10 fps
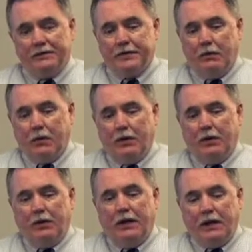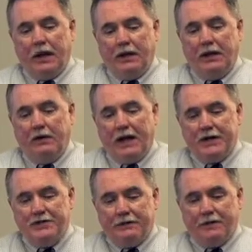So when we're looking at
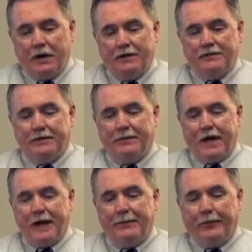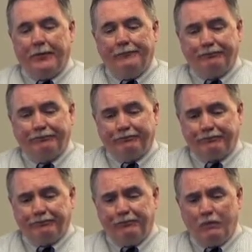international cost of capital,
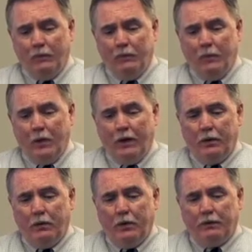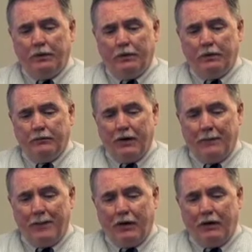we're
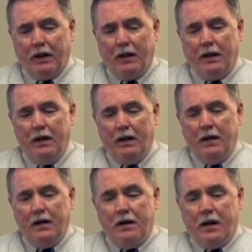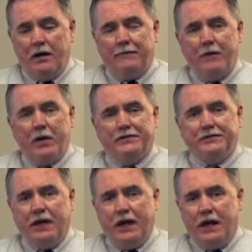primarily going to
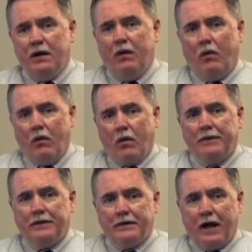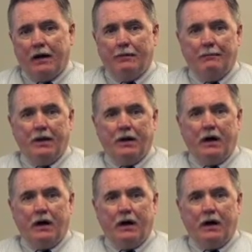focus in on the topic